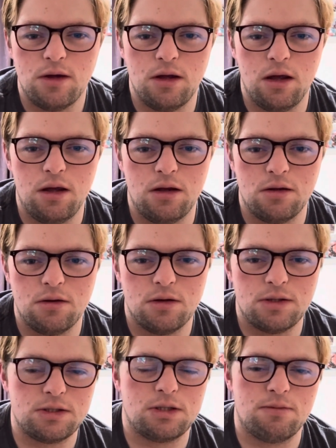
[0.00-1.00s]
in,
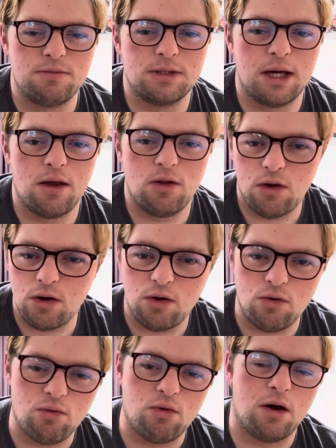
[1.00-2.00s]
some dialogue,
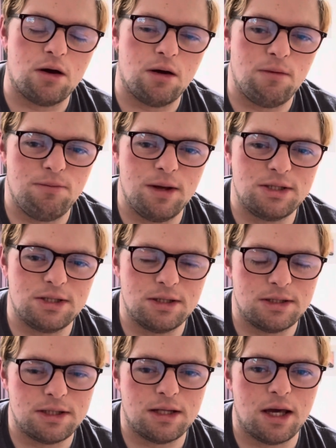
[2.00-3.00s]
Raka
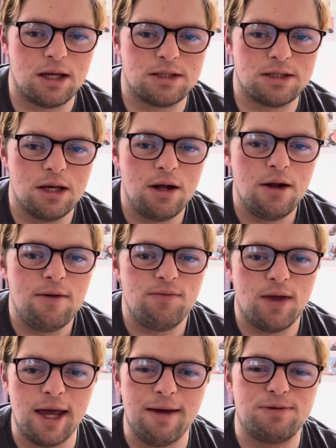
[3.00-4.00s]
mentions that
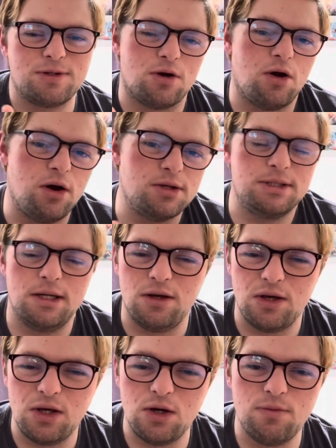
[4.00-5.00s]
apes are hunting
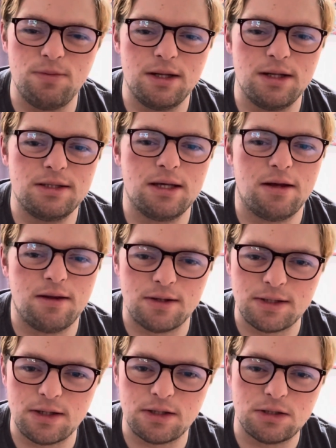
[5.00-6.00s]
humans, and
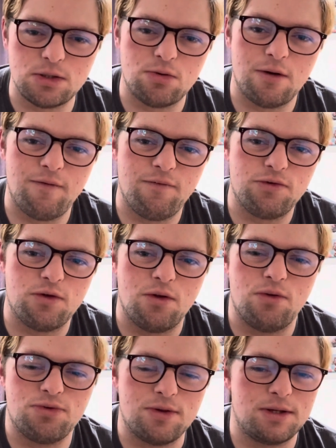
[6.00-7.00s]
that's sort of the
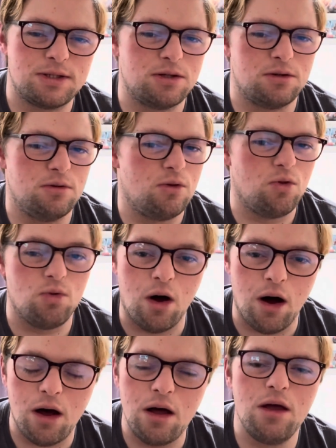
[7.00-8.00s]
this
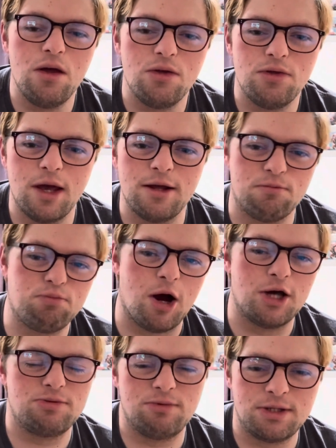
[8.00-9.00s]
law that
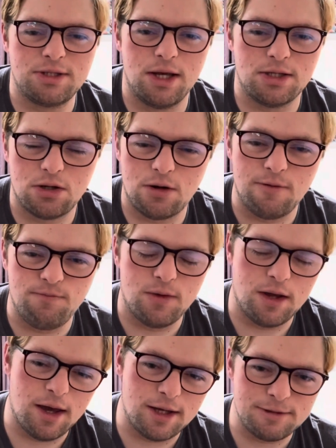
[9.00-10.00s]
Proximus Caesar
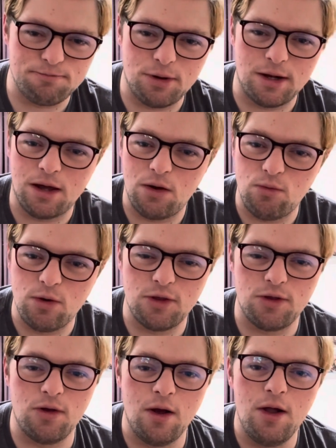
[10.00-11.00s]
has put out
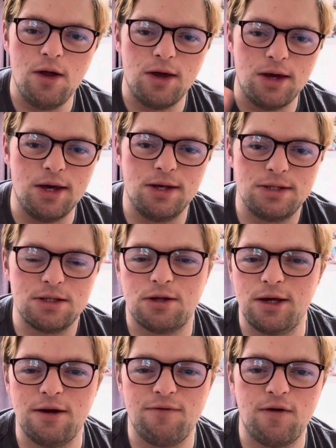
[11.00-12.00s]
with his
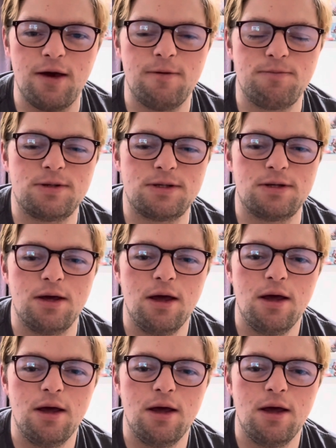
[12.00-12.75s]
clan of apes.